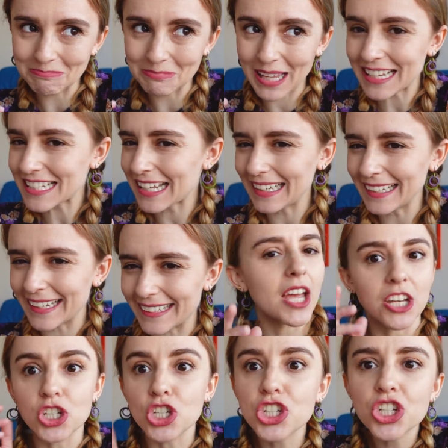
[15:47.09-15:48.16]
Exciting.
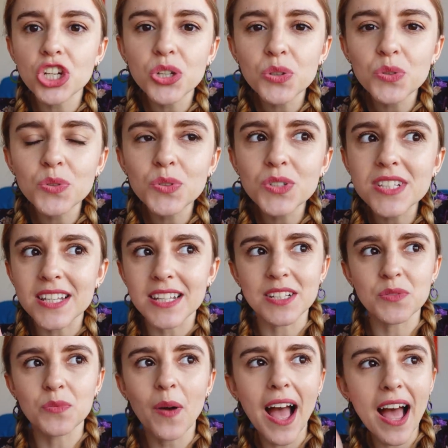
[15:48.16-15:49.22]
And shoes
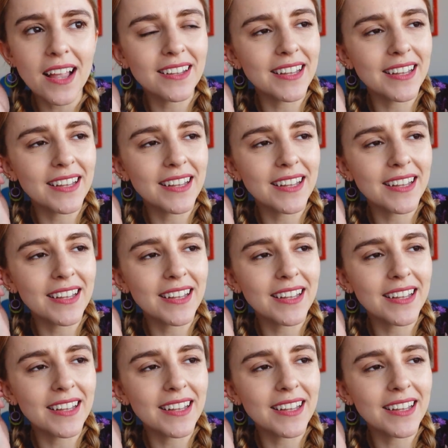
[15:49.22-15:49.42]
as well.